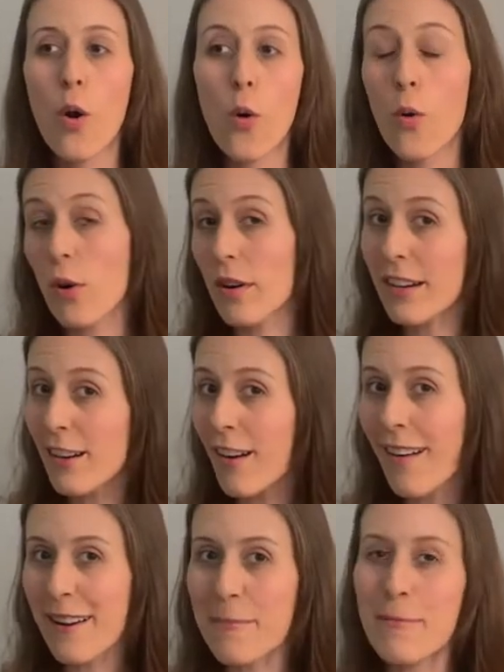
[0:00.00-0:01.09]
or you're
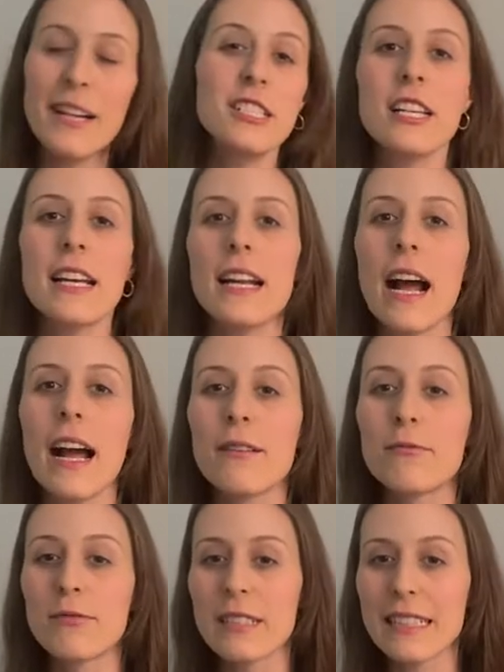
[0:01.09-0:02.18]
on a budget, I
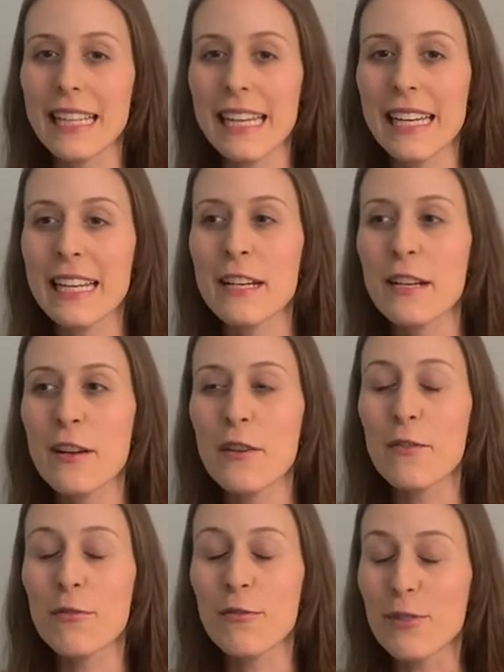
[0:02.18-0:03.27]
really
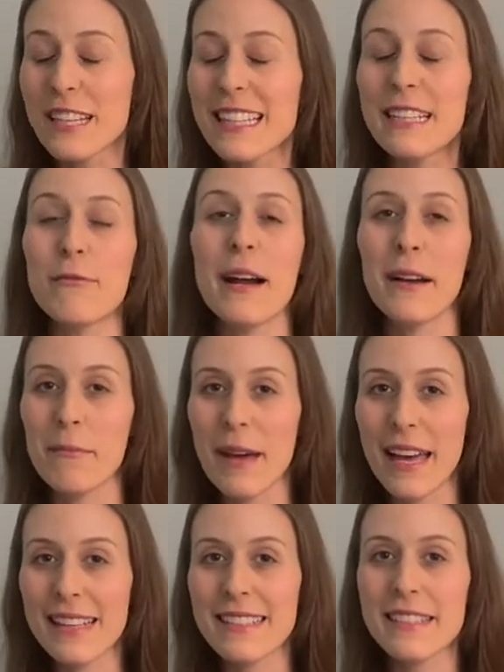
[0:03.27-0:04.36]
really
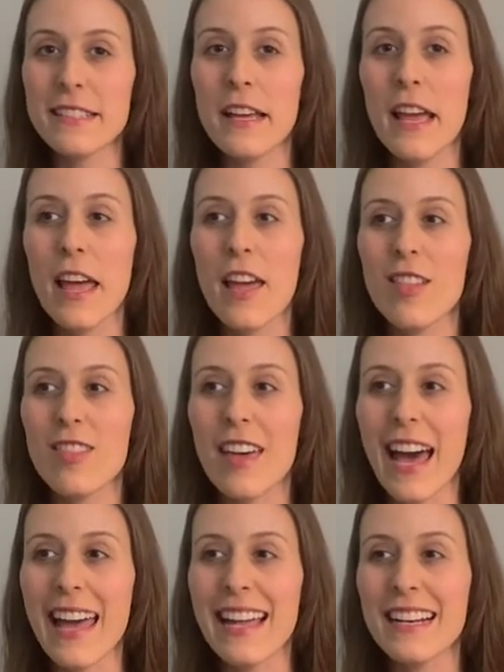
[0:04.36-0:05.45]
recommend
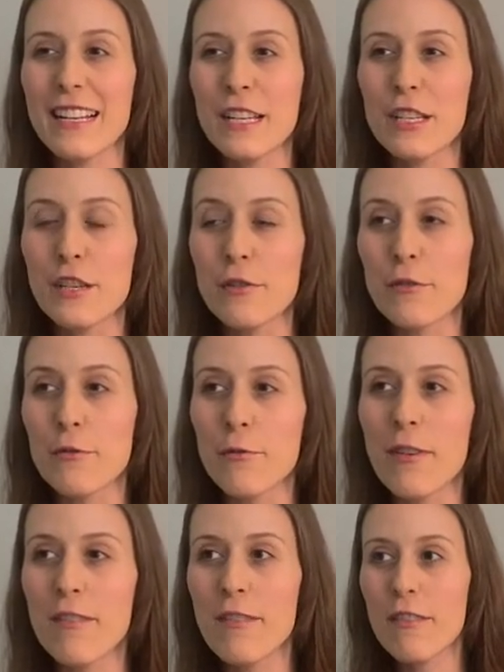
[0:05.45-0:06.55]
that
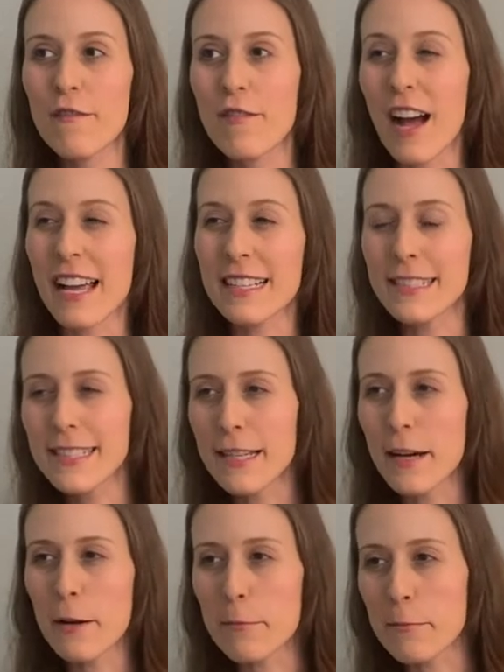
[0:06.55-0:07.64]
you find
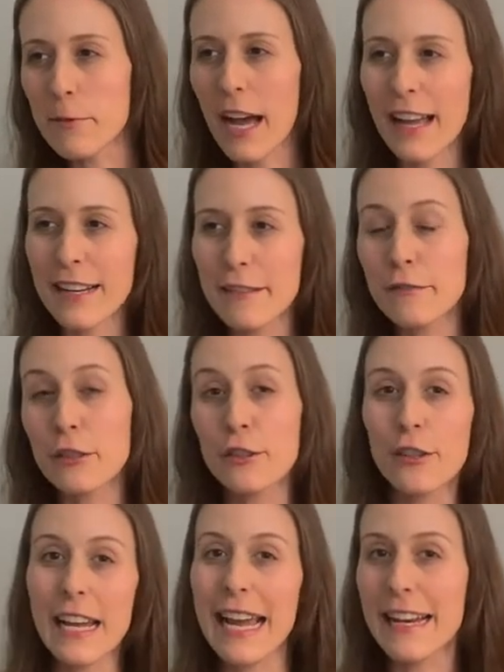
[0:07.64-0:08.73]
some kind of
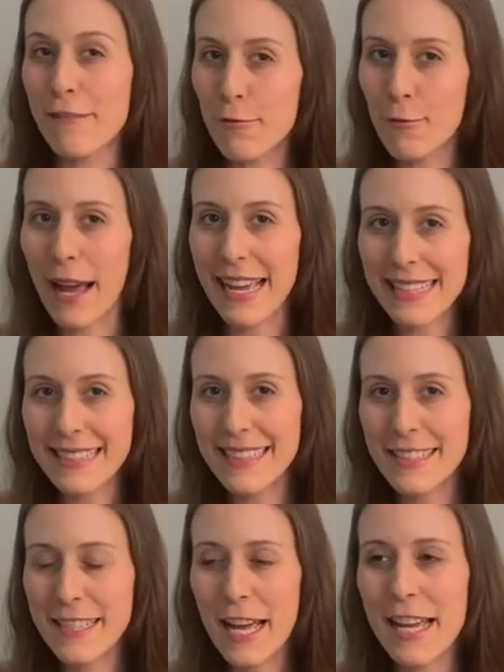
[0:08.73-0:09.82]
creative ways
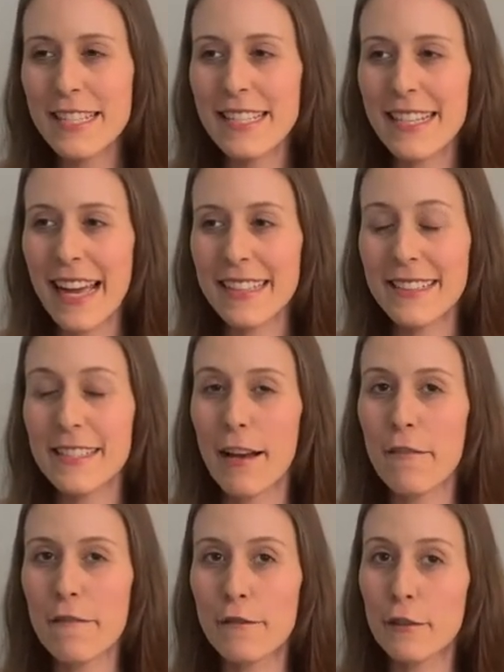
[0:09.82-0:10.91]
to get
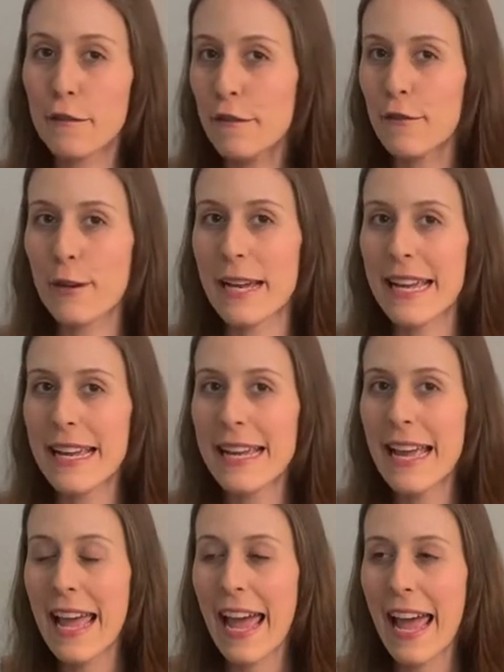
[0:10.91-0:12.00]
stuff for
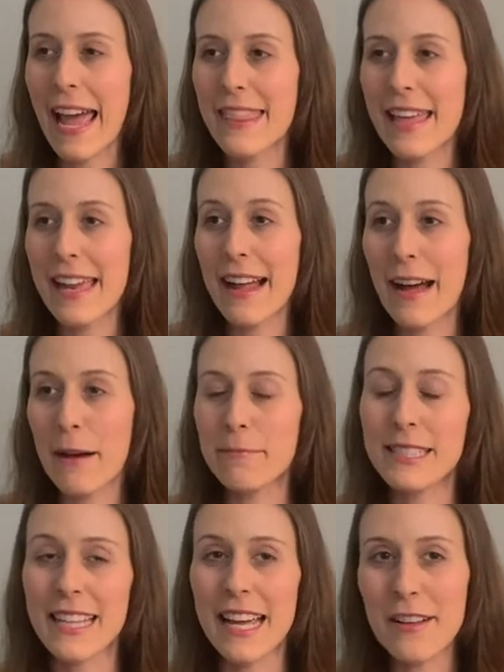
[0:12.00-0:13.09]
free and then
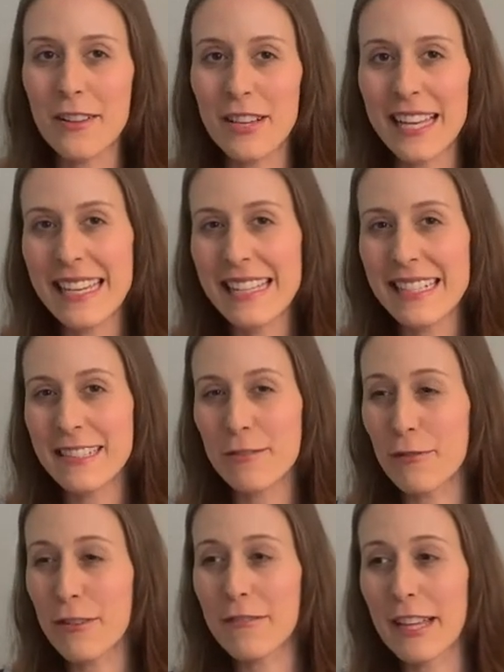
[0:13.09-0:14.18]
upcycle it,
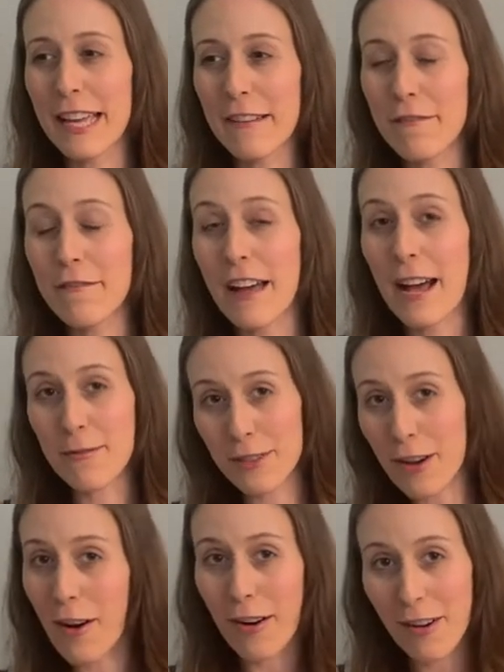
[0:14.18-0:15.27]
sort of like found
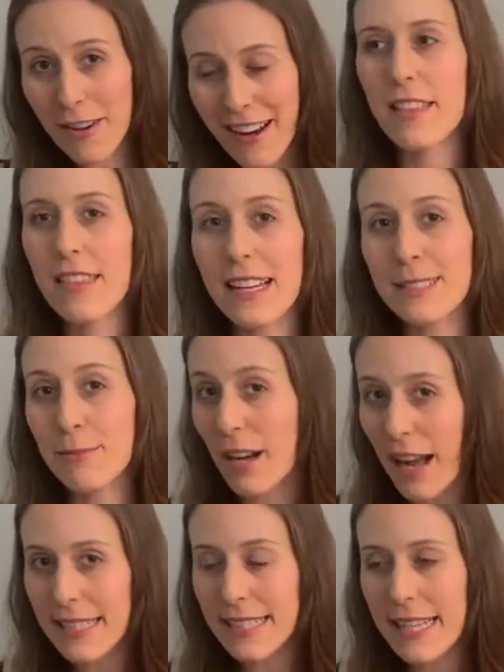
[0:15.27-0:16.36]
art. That's what
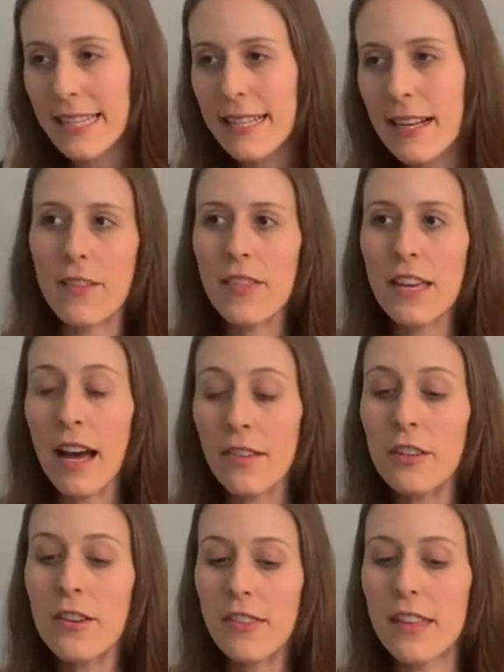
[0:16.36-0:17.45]
I did. The
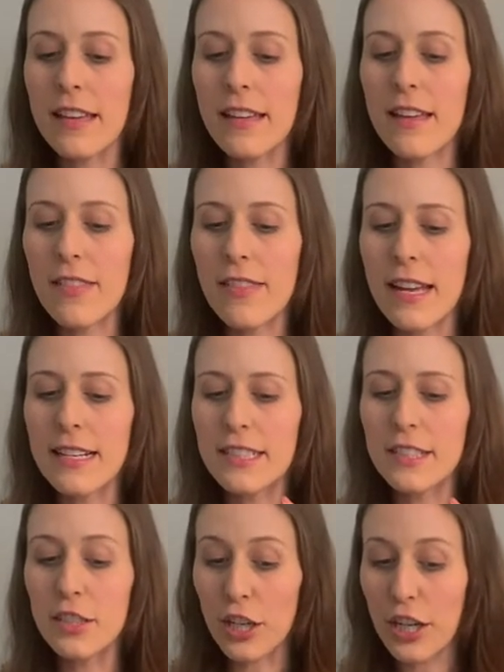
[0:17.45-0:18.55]
other thing that
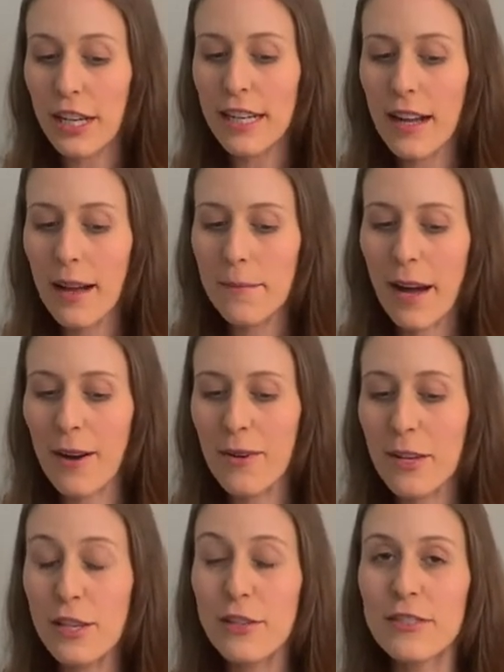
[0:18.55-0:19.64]
is good
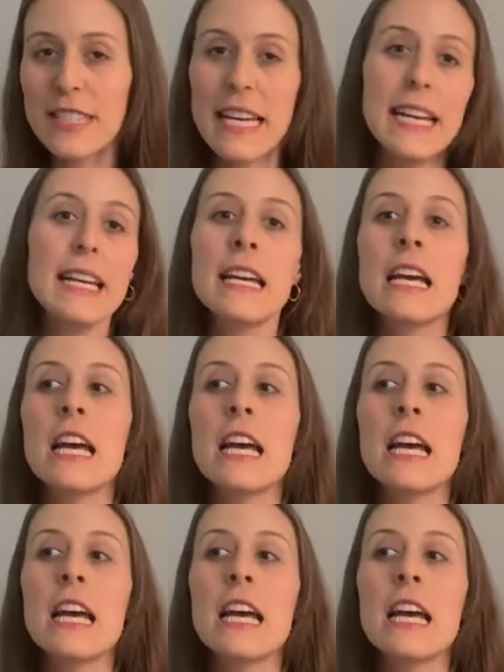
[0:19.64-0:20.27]
about using